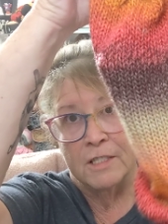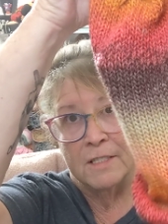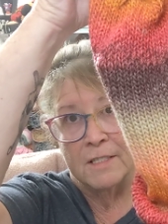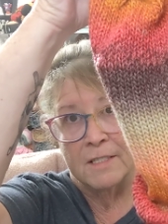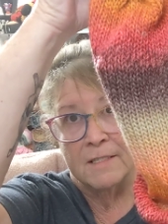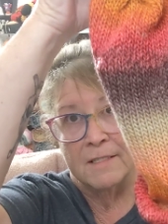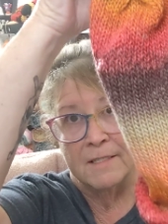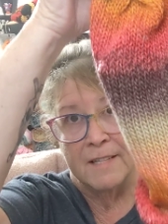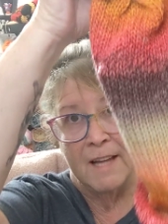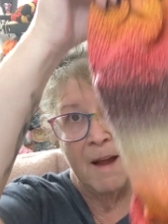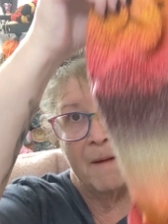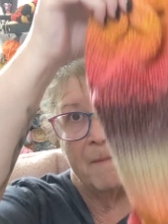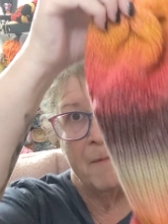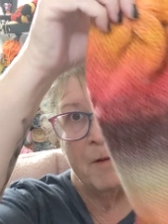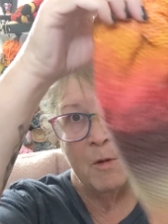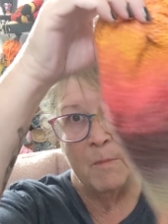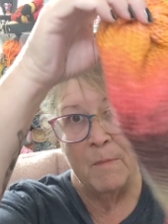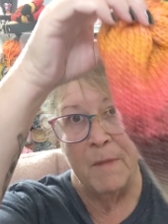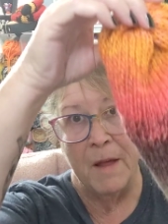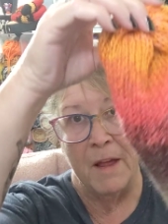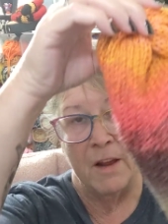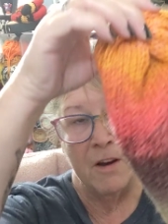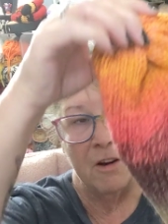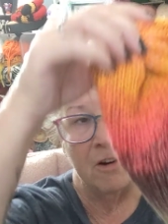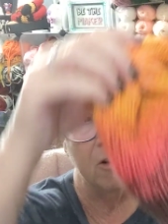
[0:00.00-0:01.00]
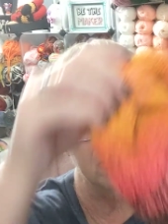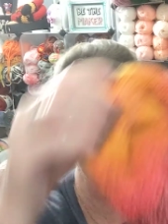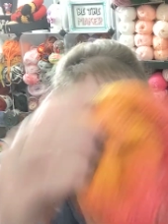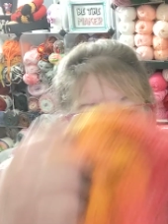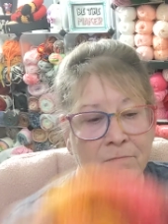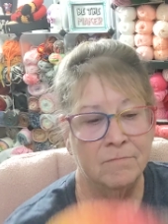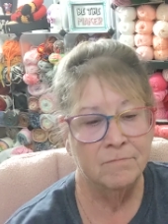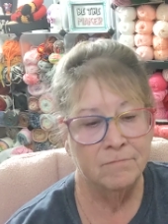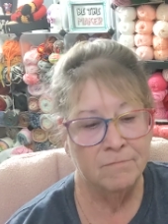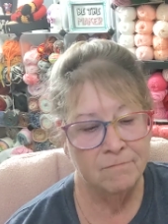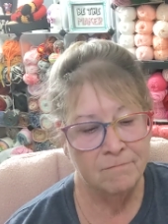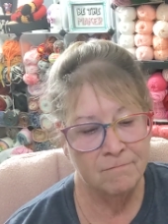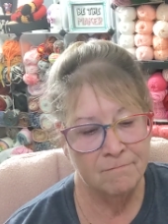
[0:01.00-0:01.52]
looks the same no matter
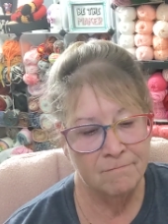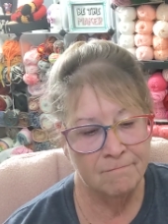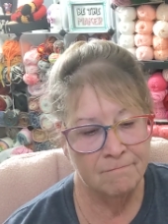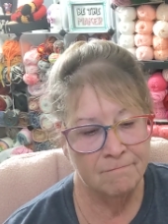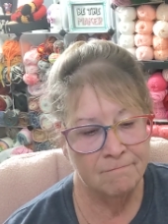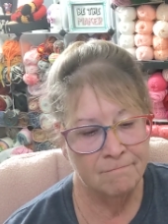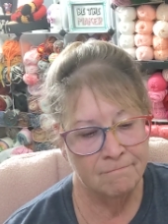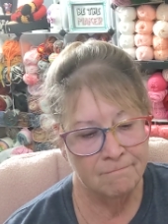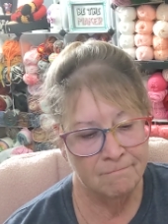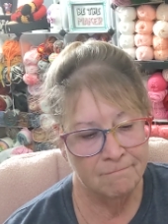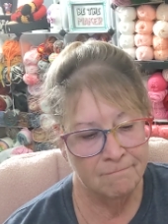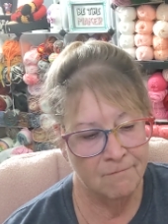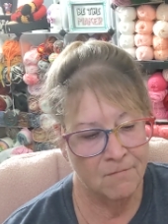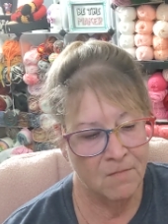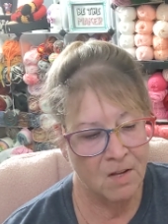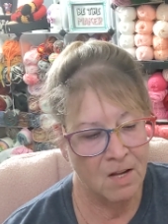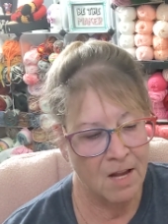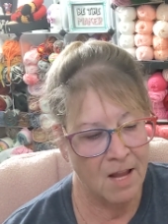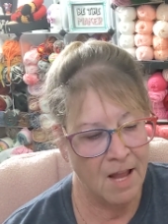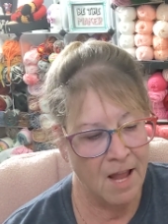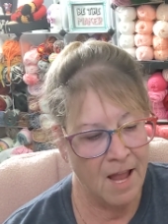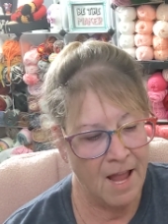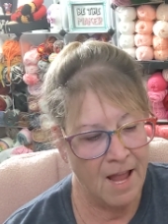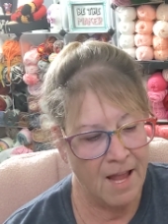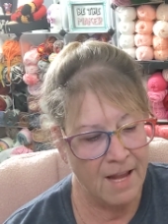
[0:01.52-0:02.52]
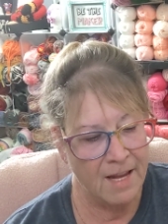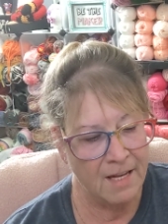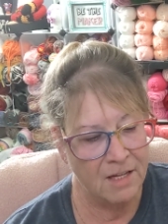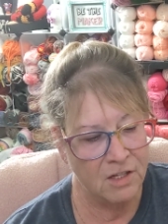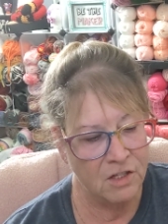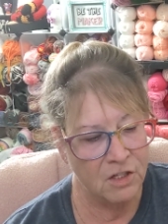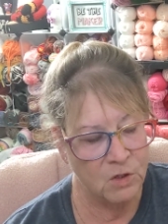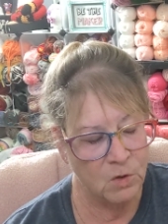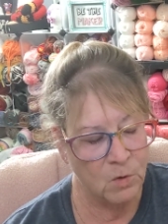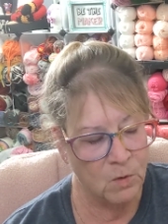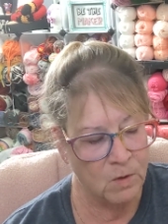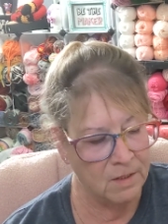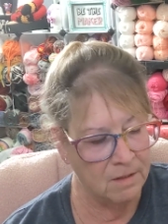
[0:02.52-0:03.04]
how you
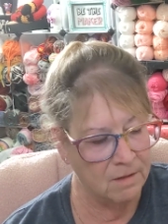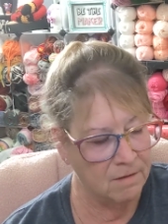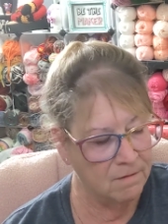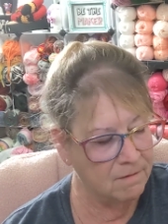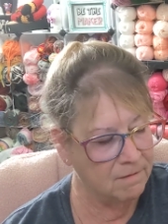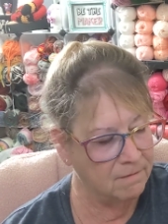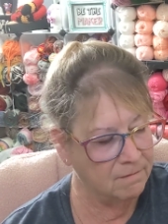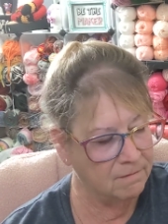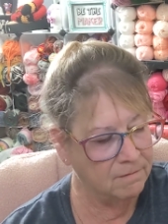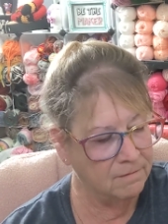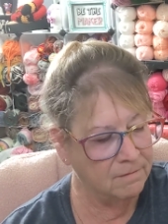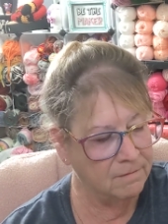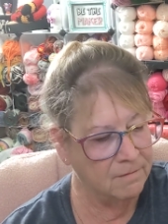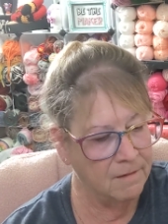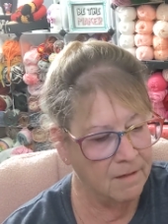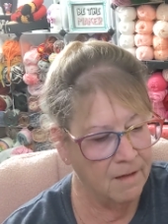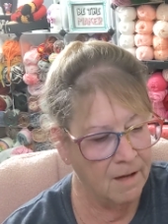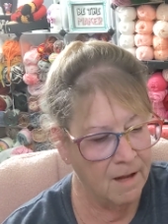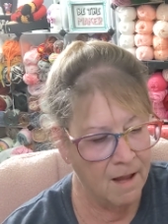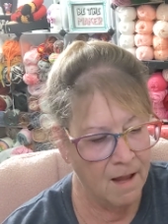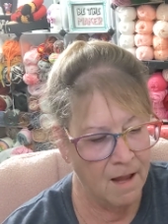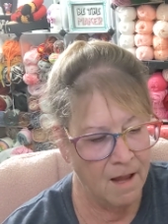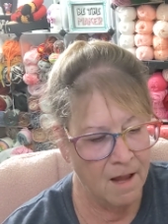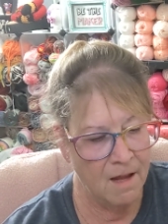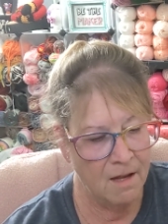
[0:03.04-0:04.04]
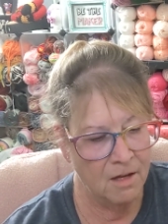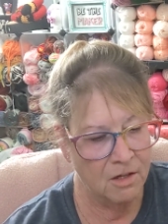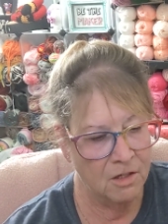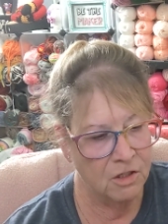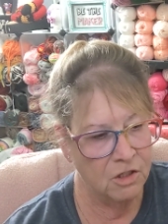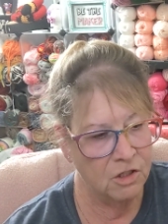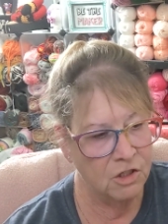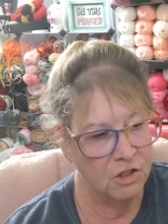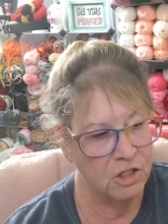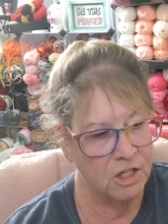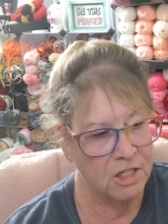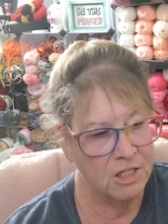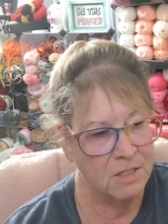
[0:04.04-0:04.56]
do it.
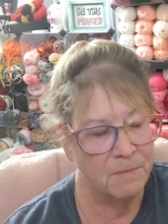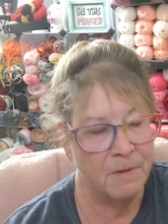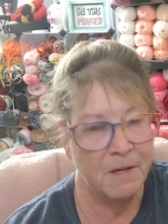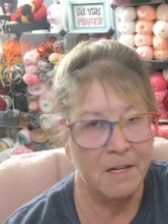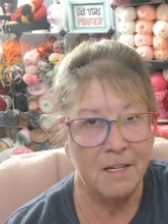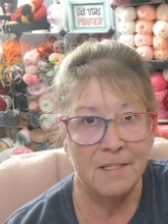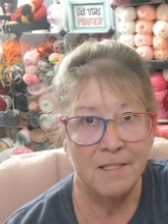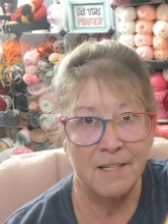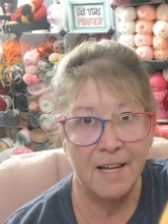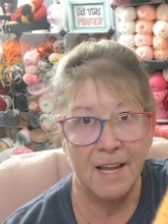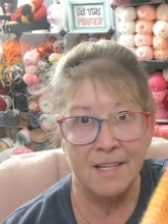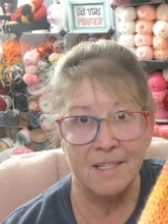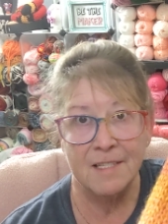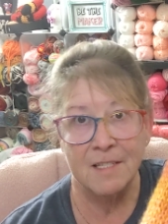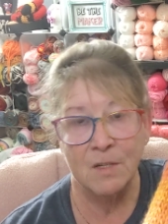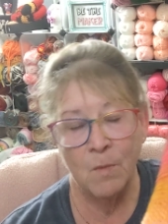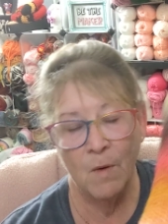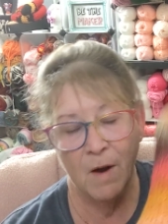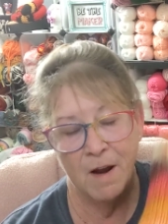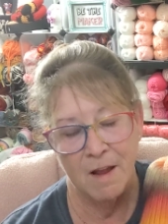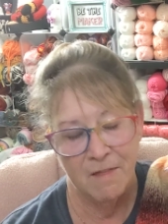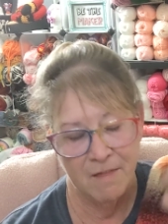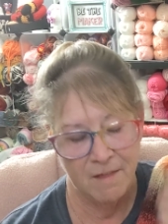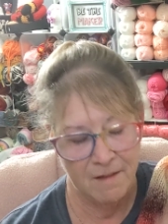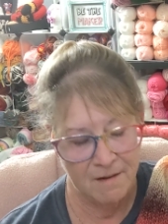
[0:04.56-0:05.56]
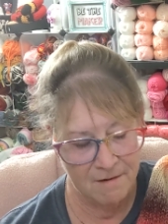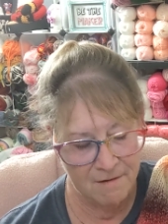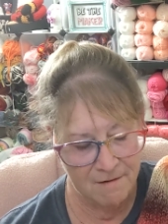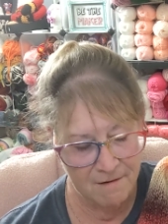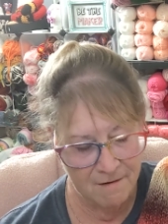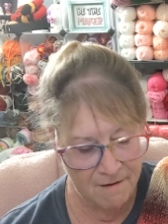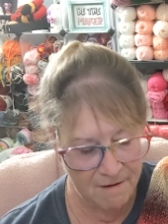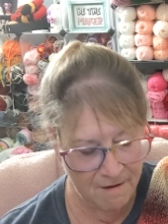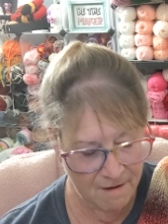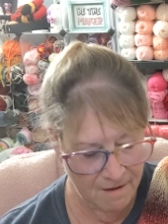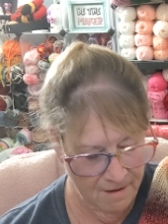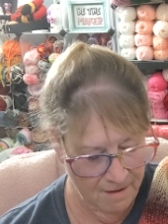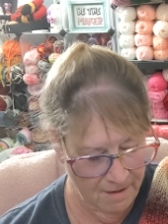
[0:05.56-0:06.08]
Just because that's the way the,
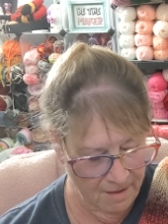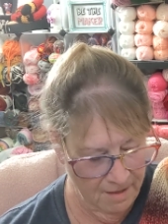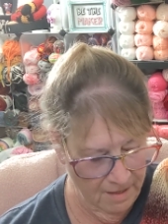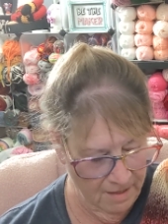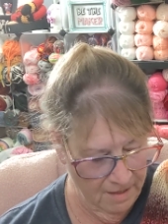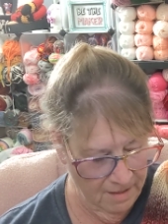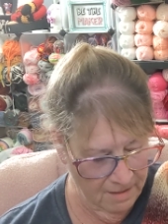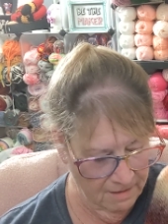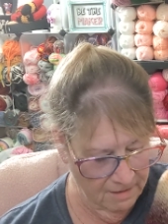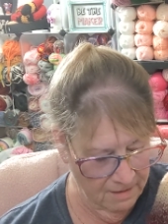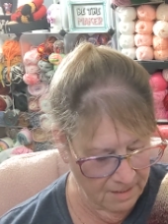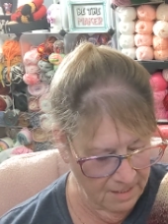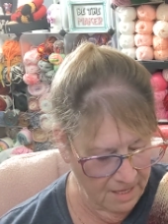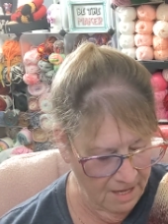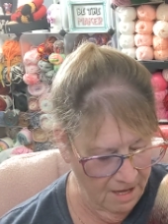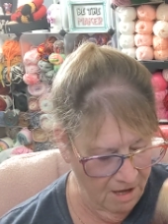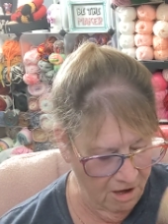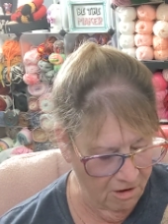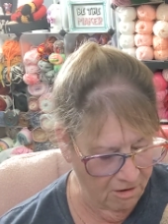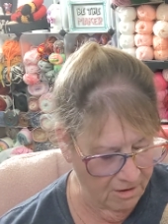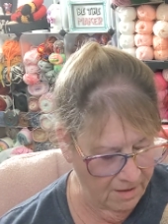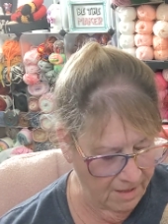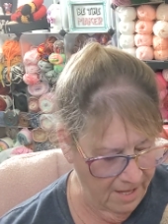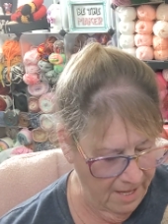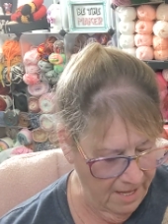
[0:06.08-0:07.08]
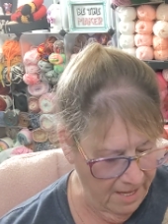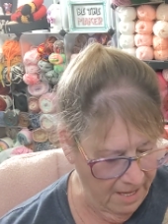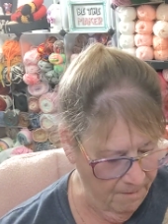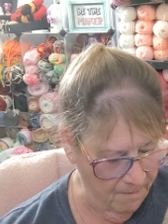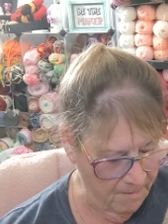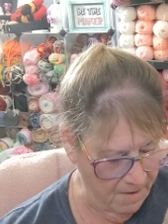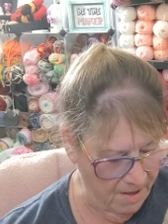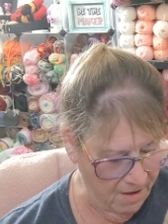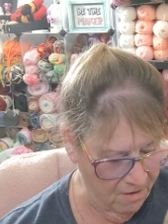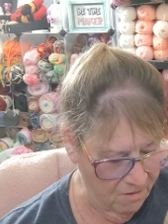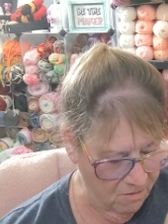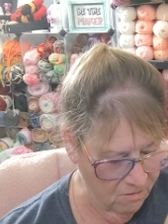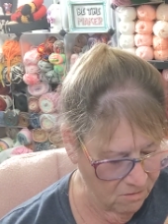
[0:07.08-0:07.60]
the yarn
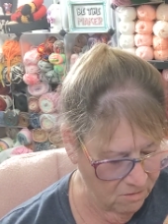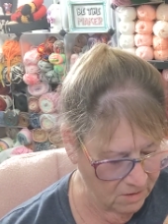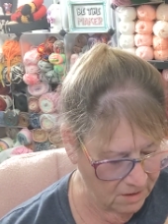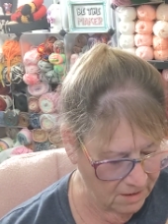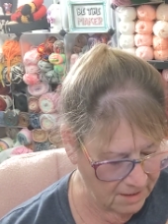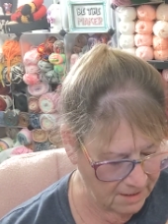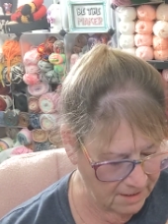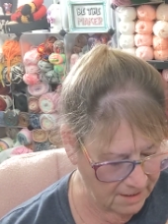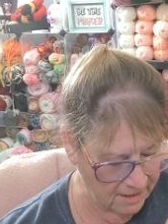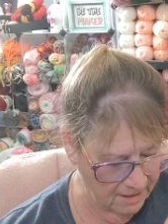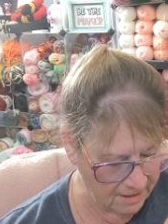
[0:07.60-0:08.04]
came out.